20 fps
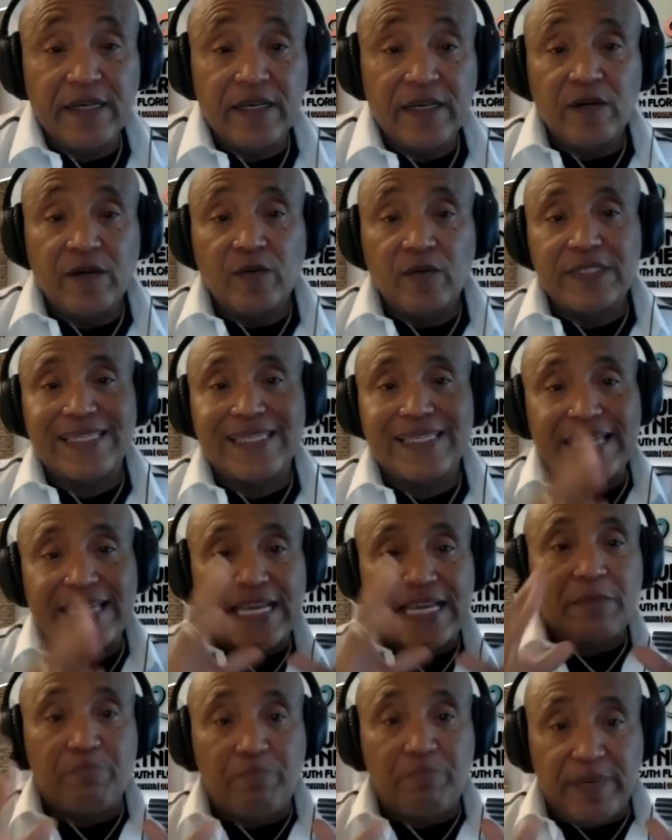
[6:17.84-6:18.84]
was
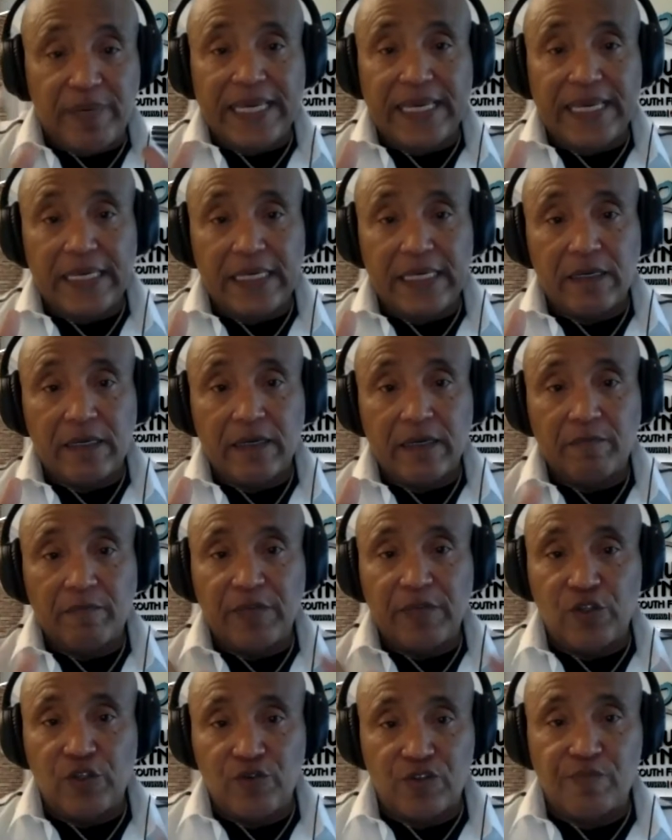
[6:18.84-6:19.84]
think big
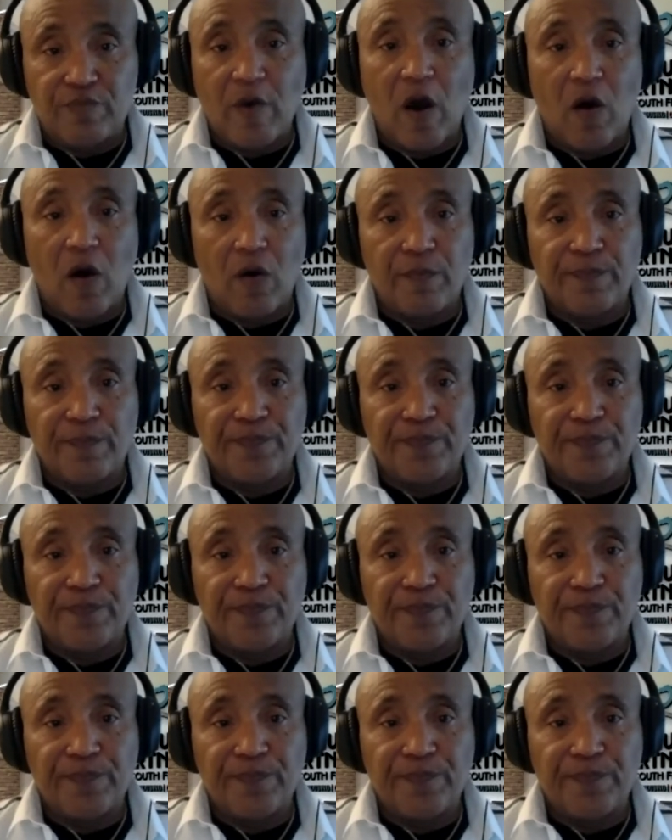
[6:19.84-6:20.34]
but do small.